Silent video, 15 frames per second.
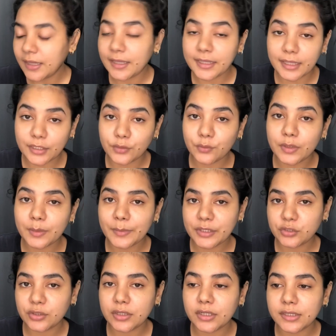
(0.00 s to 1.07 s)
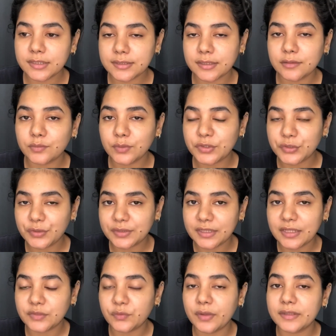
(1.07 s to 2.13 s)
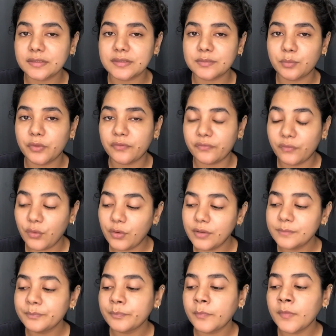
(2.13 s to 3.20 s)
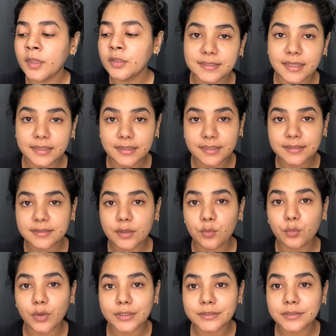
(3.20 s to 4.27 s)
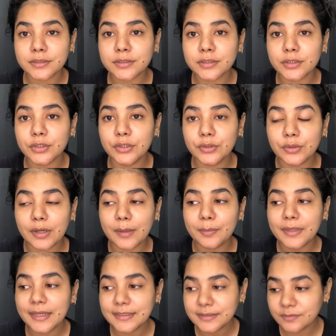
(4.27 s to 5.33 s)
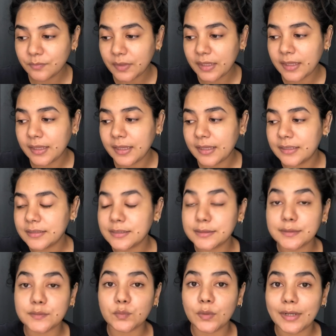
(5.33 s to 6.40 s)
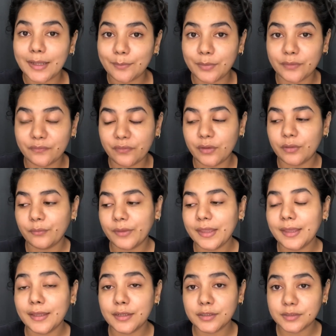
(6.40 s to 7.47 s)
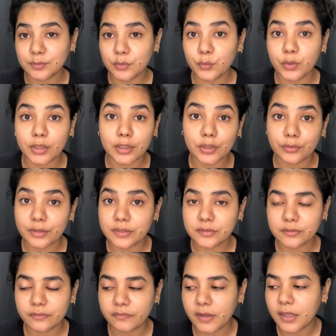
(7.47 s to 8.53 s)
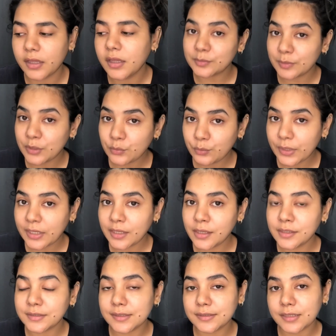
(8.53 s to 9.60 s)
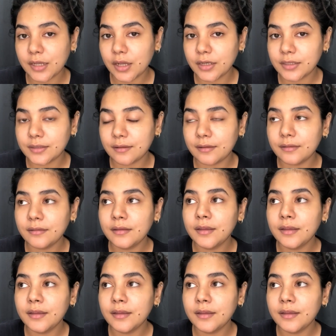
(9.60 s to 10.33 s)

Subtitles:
Again, you want to make sure and consult with your tattoo artist before that. These are what, you know, apply to me, and this is what I've been following, and it's been working great so far. It's been a week since I got it done.